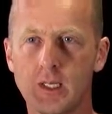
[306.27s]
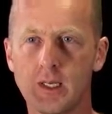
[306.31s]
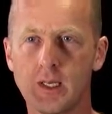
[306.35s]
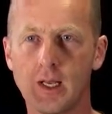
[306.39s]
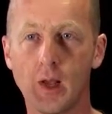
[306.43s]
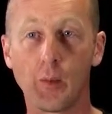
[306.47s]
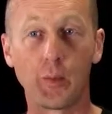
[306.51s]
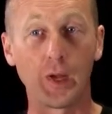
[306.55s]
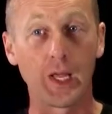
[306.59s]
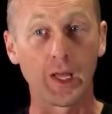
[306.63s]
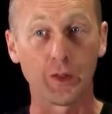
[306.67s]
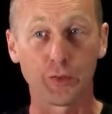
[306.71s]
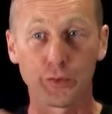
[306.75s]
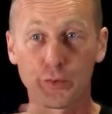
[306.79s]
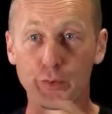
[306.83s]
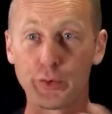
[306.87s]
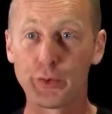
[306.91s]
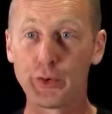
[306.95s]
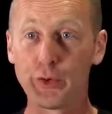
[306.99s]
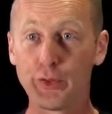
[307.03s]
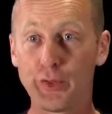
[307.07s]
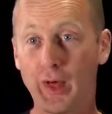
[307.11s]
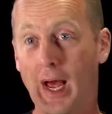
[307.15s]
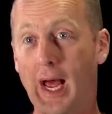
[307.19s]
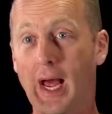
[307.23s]
Now we get
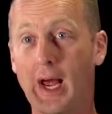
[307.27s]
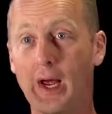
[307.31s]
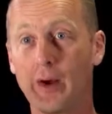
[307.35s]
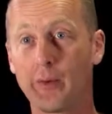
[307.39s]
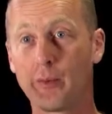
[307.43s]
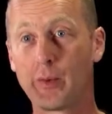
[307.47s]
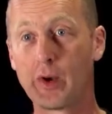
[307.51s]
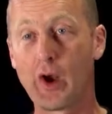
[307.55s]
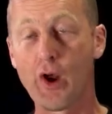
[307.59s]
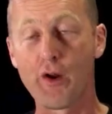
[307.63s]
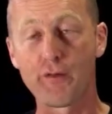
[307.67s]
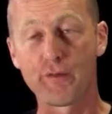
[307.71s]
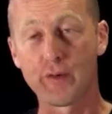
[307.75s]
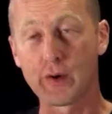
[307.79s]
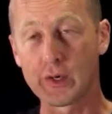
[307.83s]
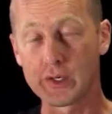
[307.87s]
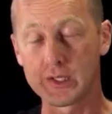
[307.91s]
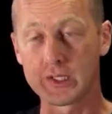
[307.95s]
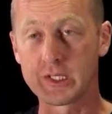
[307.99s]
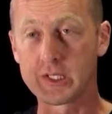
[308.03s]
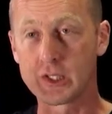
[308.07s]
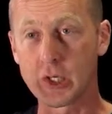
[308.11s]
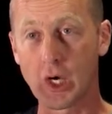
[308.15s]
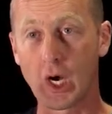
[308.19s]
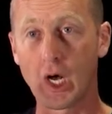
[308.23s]
through that, we don't
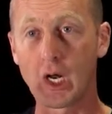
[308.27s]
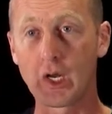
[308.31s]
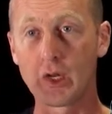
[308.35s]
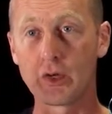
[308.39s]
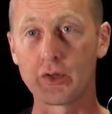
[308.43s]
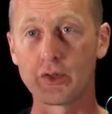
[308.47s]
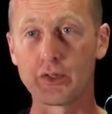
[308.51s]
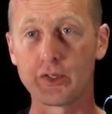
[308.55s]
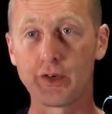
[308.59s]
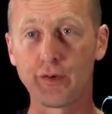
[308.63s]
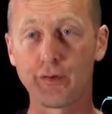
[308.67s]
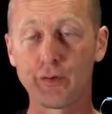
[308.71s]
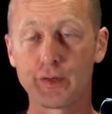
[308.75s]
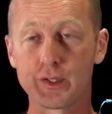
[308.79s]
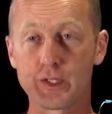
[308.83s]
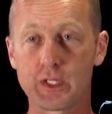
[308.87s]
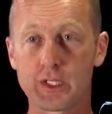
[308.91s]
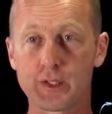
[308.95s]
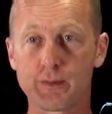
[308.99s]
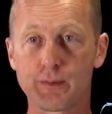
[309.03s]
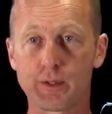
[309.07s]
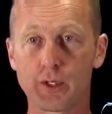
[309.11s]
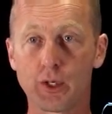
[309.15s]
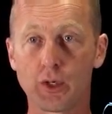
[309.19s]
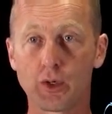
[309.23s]
focus entirely on the differences
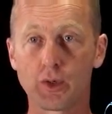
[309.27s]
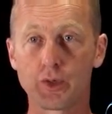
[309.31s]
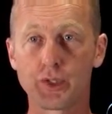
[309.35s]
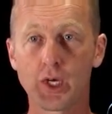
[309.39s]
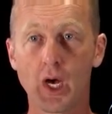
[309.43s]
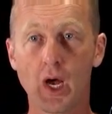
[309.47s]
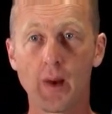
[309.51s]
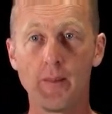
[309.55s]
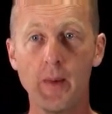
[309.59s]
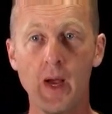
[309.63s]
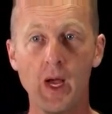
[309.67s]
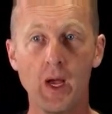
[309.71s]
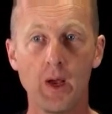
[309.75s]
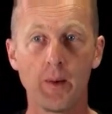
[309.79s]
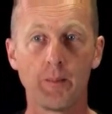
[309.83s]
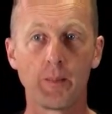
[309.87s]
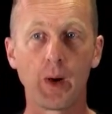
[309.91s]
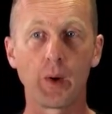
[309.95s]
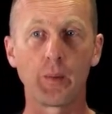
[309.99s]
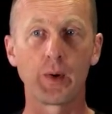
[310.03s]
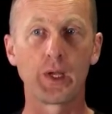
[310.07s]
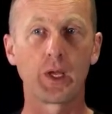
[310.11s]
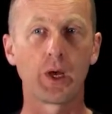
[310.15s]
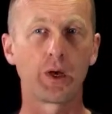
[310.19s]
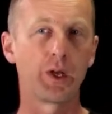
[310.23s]
for the whole time,
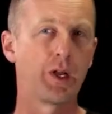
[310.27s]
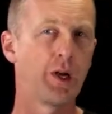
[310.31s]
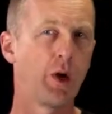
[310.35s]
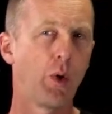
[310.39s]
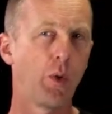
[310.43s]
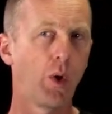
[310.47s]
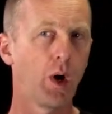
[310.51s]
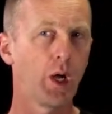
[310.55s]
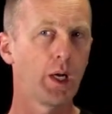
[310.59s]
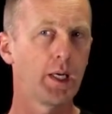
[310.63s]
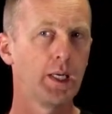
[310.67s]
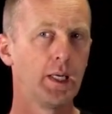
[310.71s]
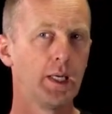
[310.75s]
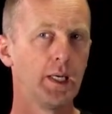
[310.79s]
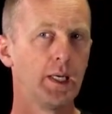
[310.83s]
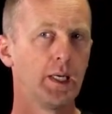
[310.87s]
but we go, you know what?